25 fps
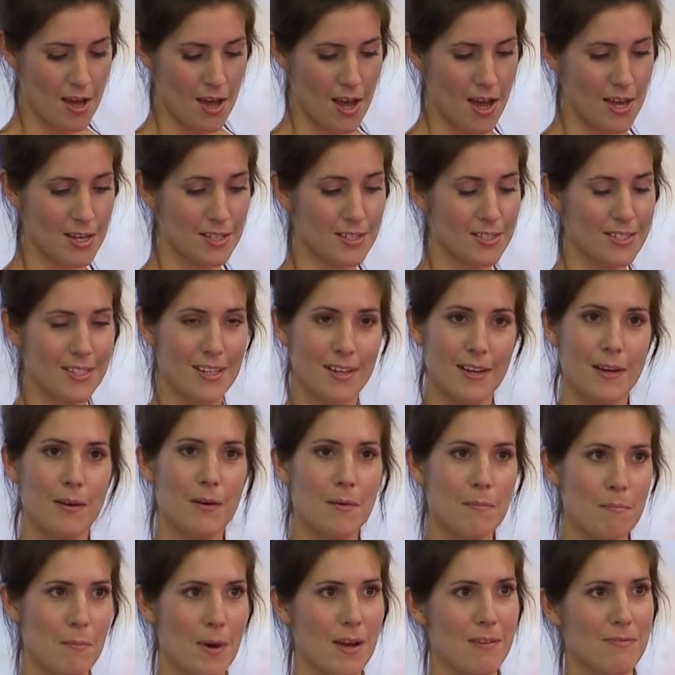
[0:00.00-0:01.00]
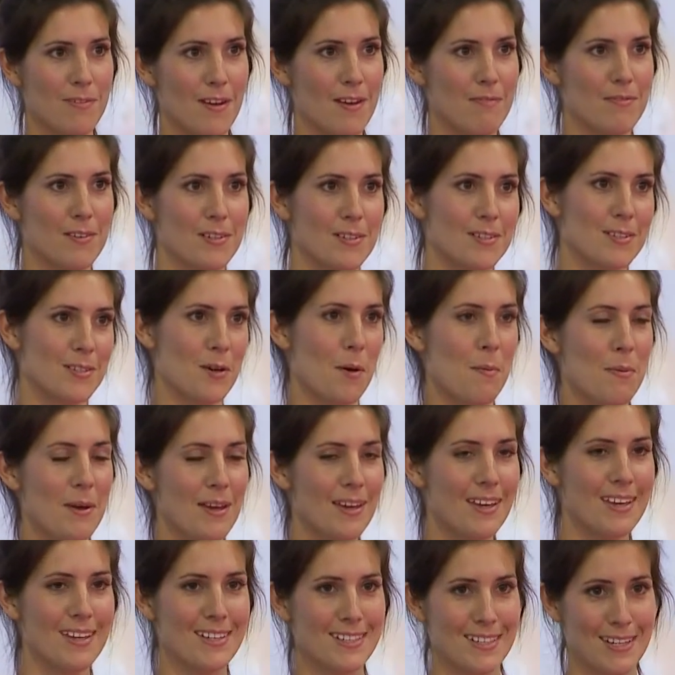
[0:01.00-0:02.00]
And my favorite
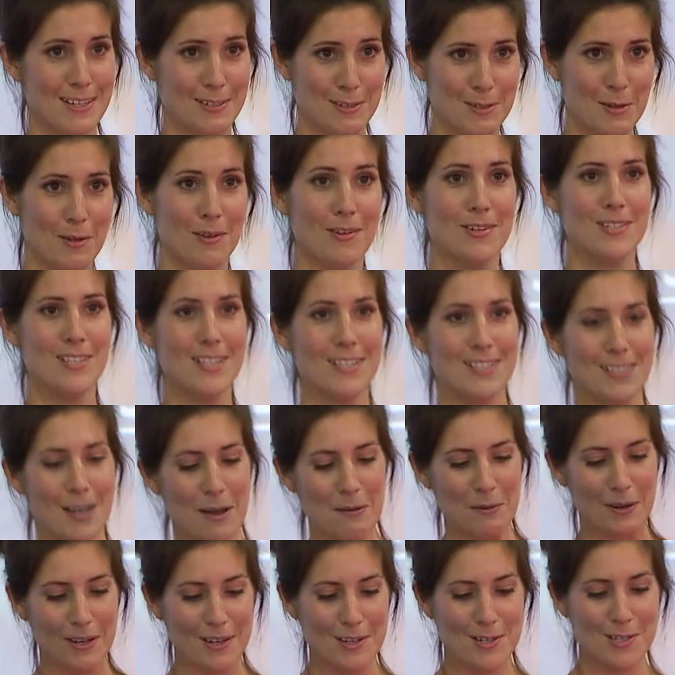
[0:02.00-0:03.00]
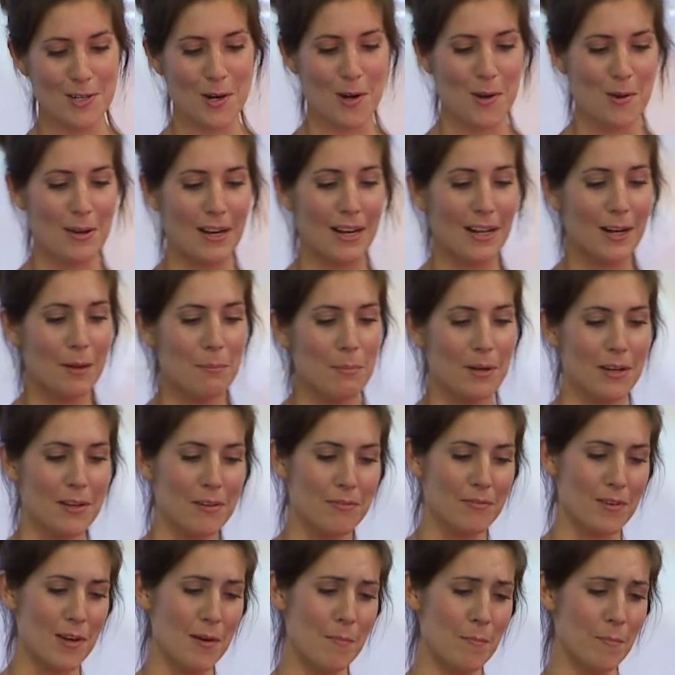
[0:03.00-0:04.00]
topic is histology, so I'm going to show you a little bit
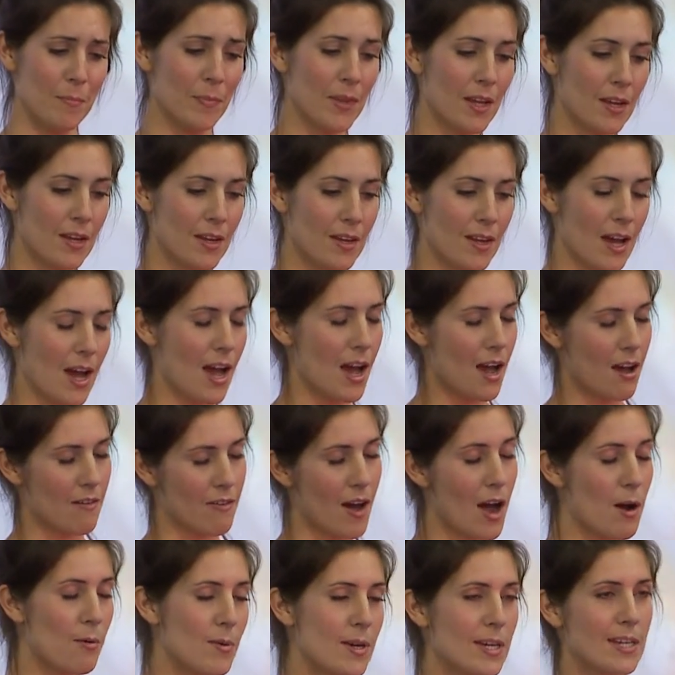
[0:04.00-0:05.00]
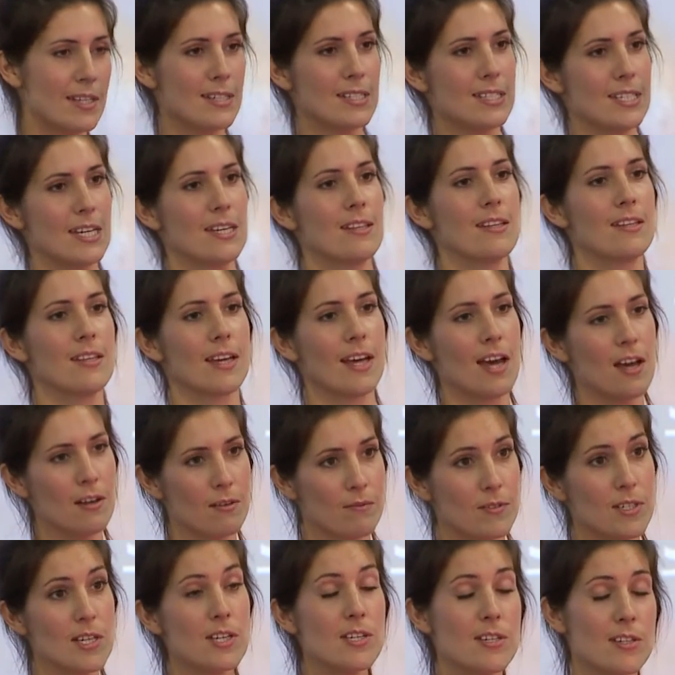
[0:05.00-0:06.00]
of how we can see that the kind
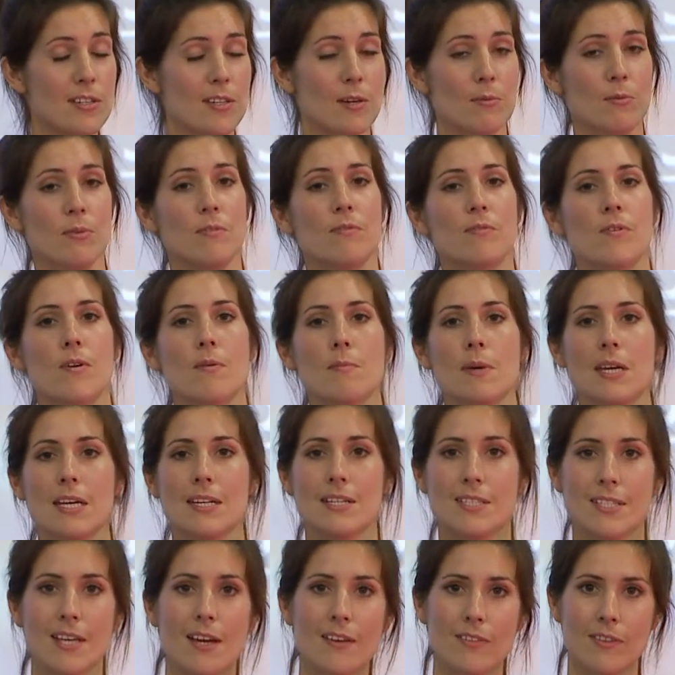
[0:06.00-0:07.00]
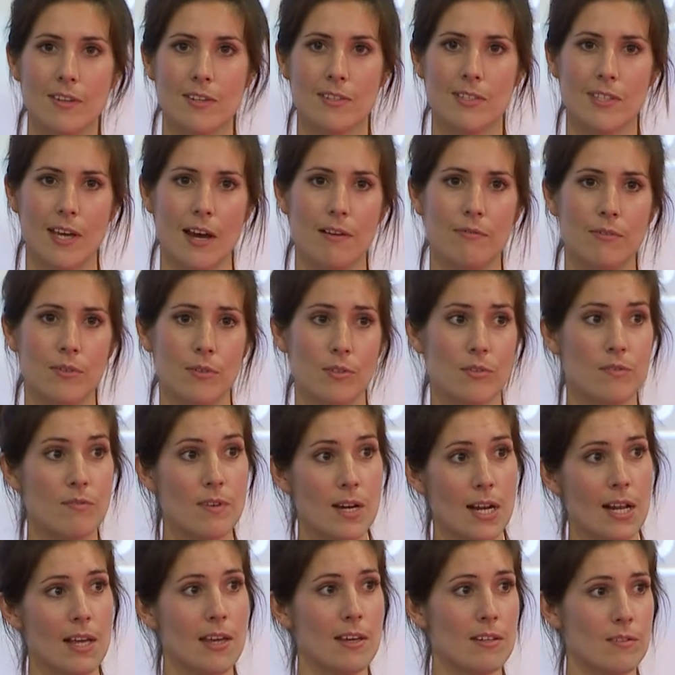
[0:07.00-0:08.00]
of tissue that we're forming inside those scaffolds
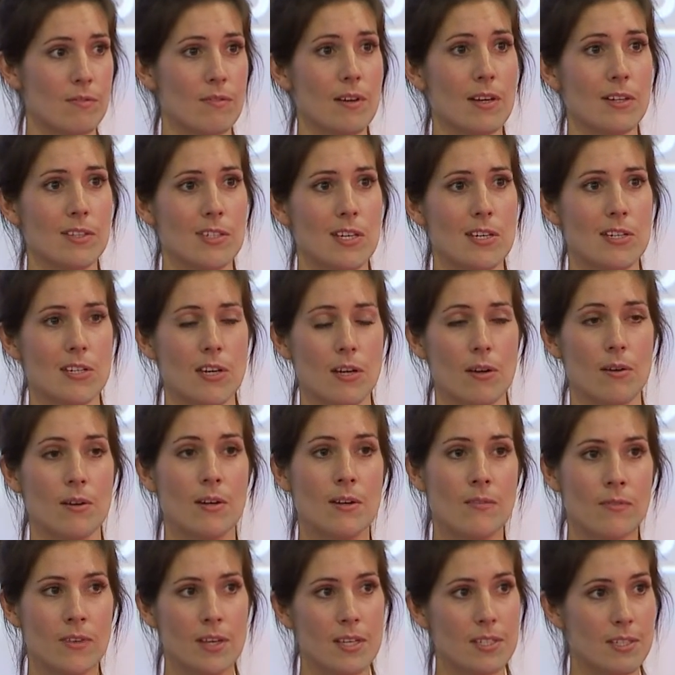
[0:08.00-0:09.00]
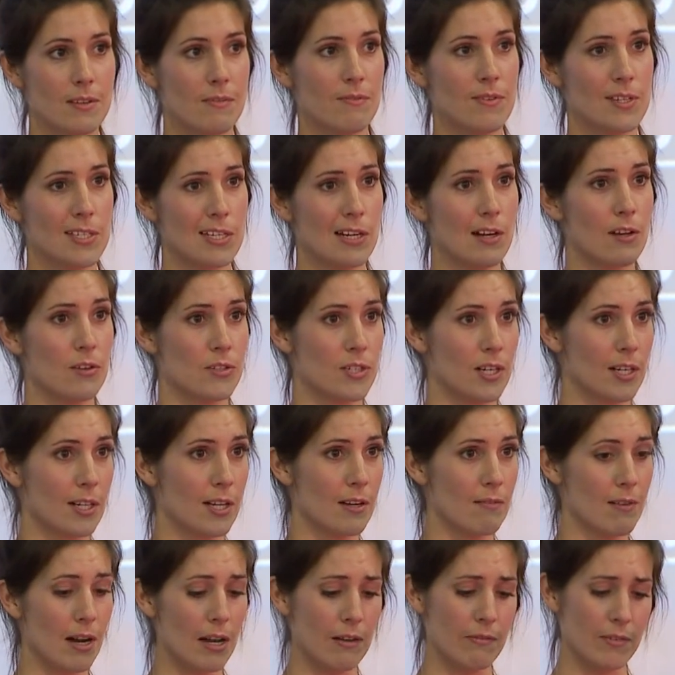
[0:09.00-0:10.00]
really is real tissue. Is it
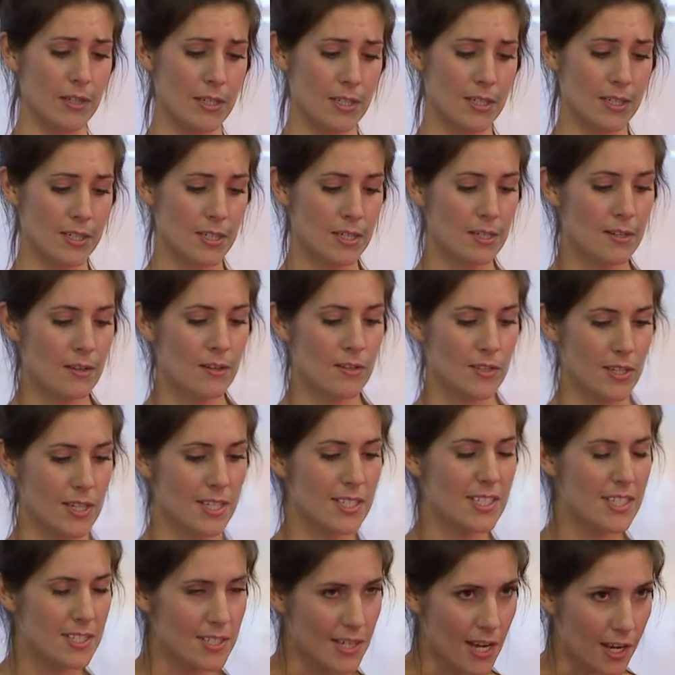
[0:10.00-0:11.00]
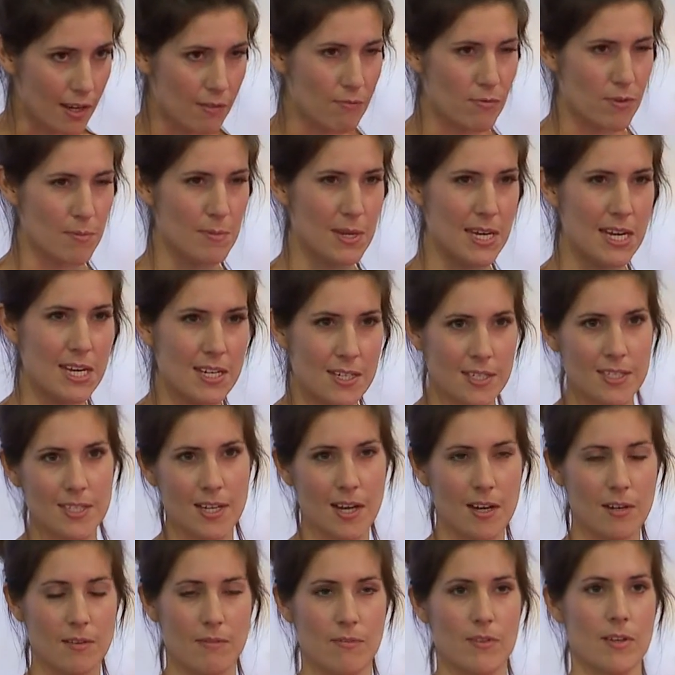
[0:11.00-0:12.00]
physiologically relevant? So this is taken from the
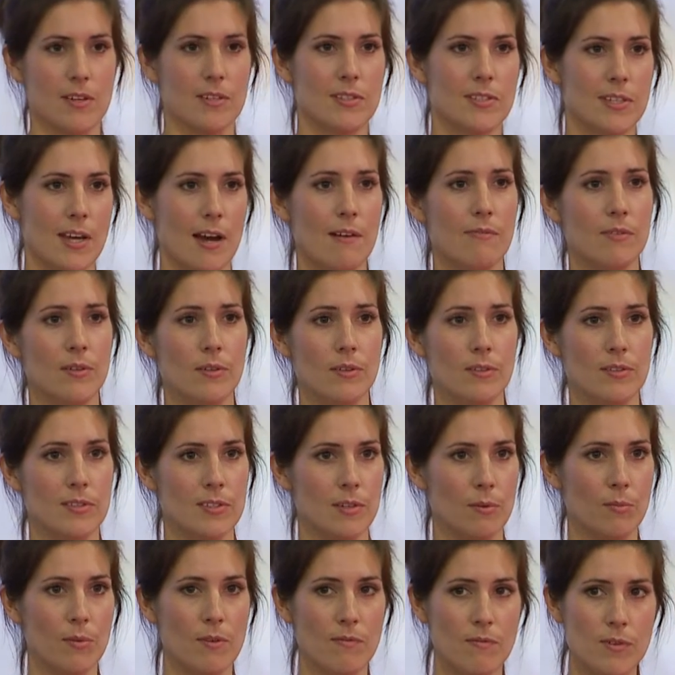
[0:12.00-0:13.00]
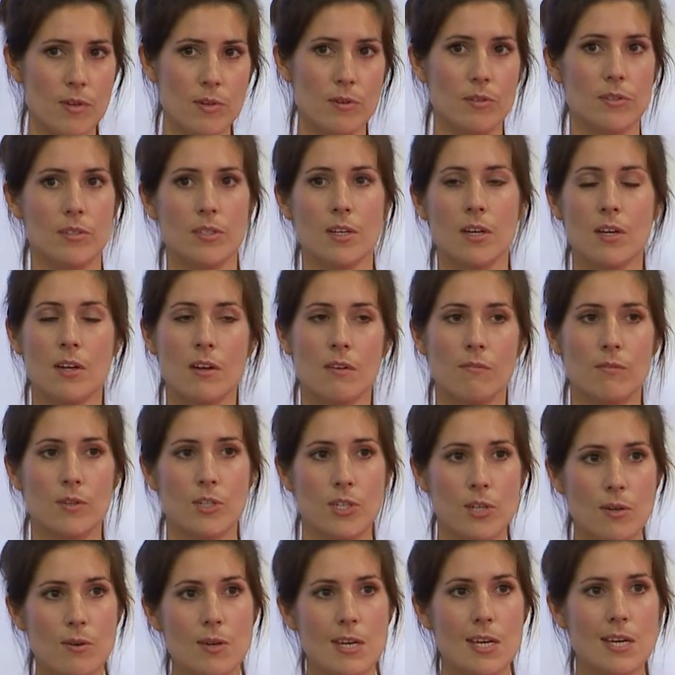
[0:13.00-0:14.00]
inside of those scaffolds that we've used for
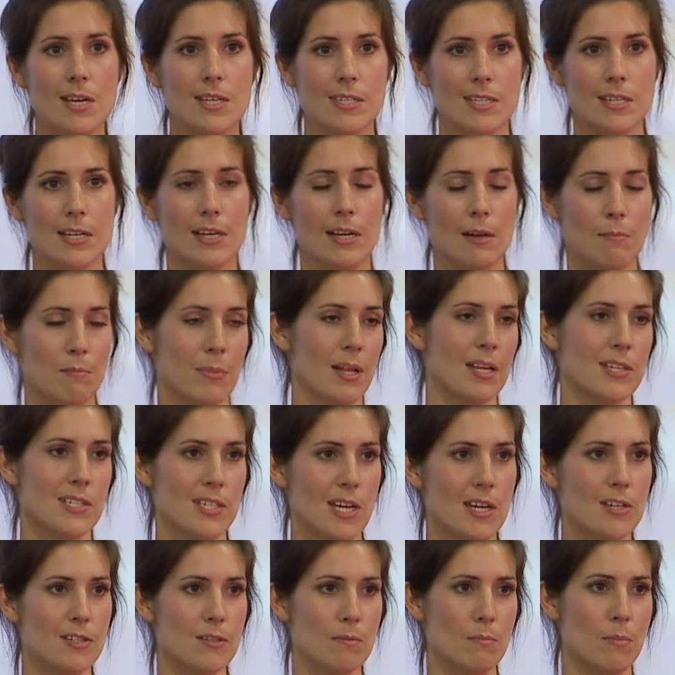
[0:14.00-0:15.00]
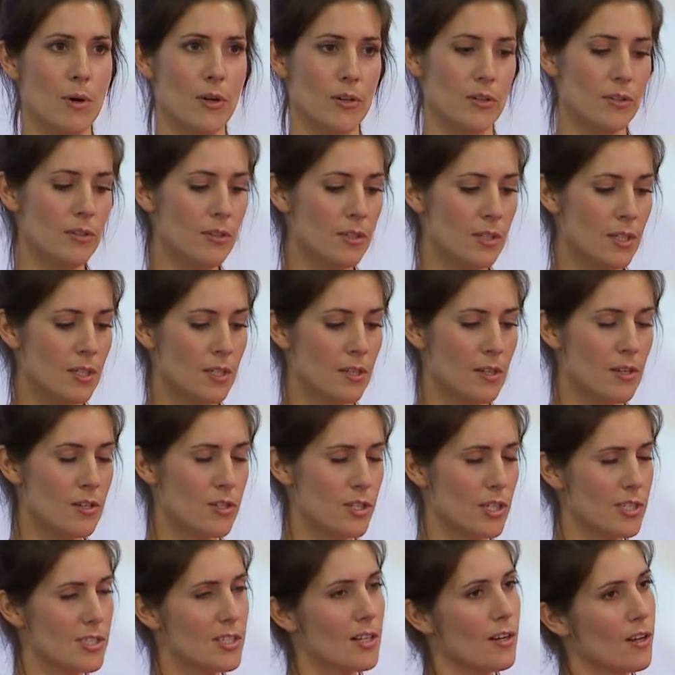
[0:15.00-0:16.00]
2 years in an implantation model,
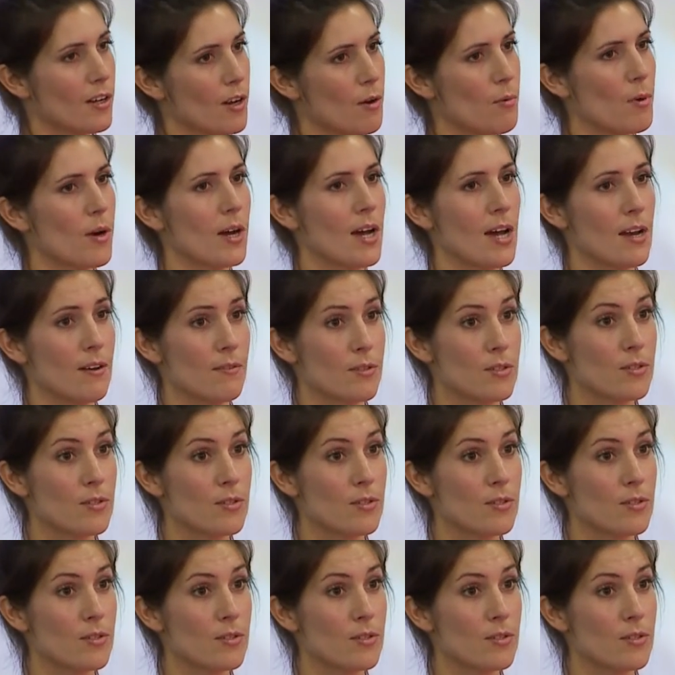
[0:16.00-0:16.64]
just to look at what kind of